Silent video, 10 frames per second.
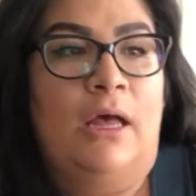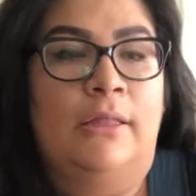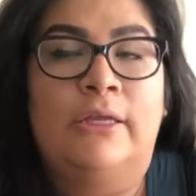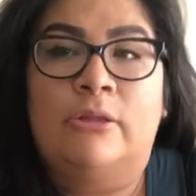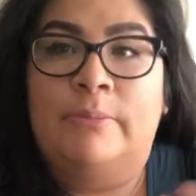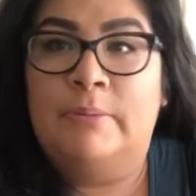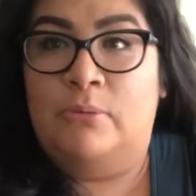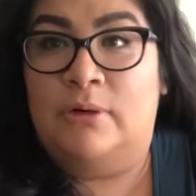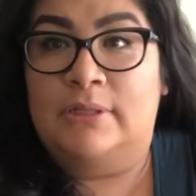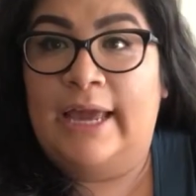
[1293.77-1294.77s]
a little bit
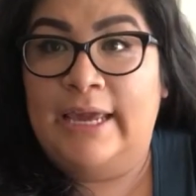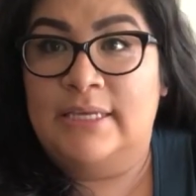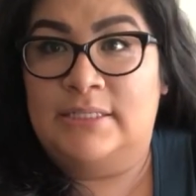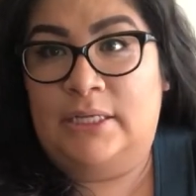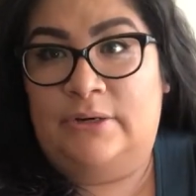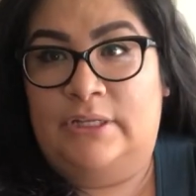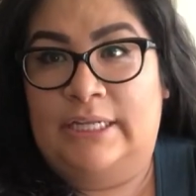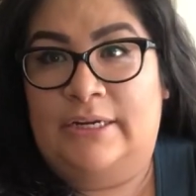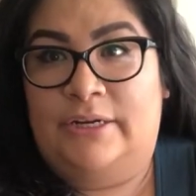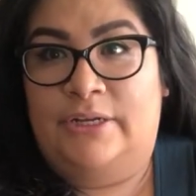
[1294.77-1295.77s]
more likes here and
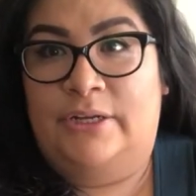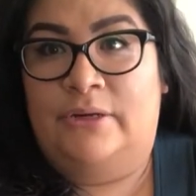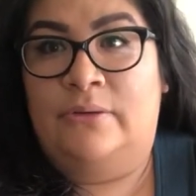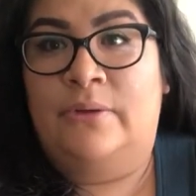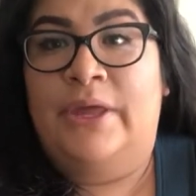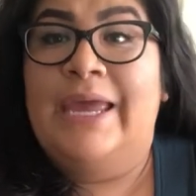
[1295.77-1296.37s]
there, you know?